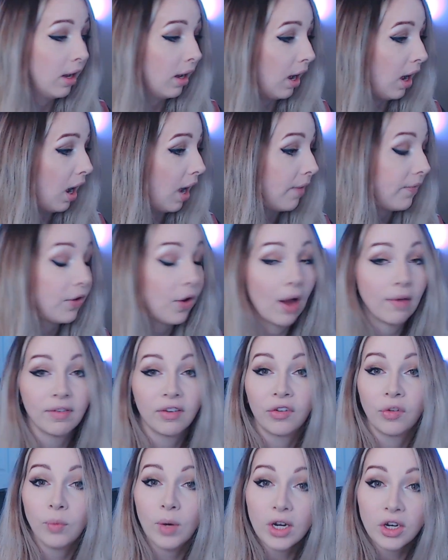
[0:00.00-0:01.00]
If you have a
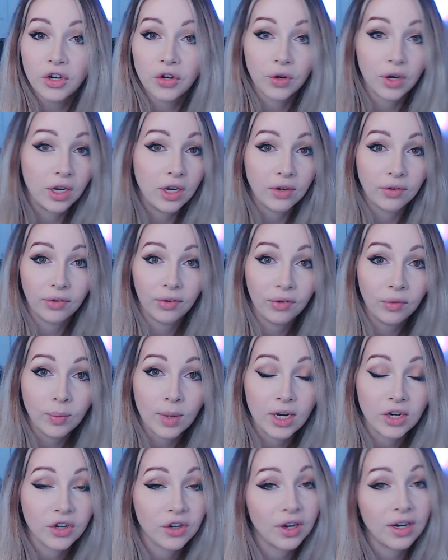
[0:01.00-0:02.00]
Switch, you can use the
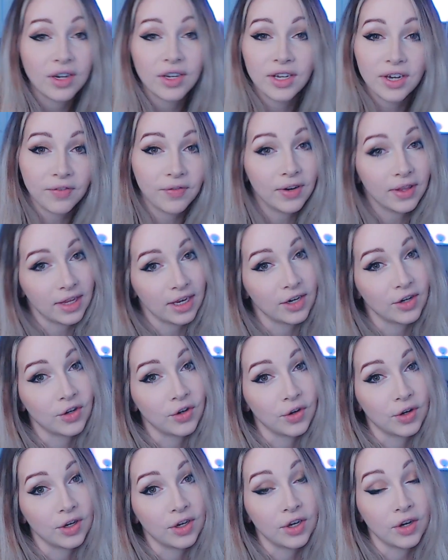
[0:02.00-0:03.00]
Switch. There's different things
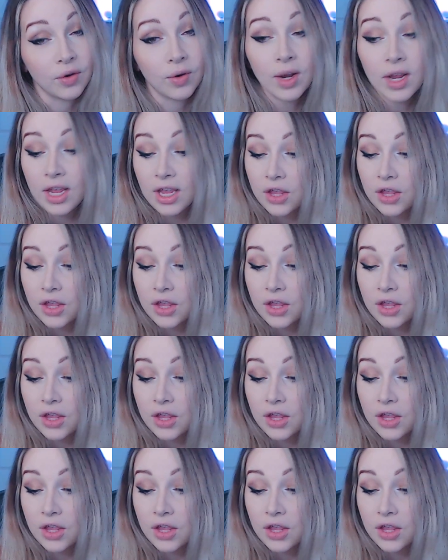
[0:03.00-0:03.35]
you could do.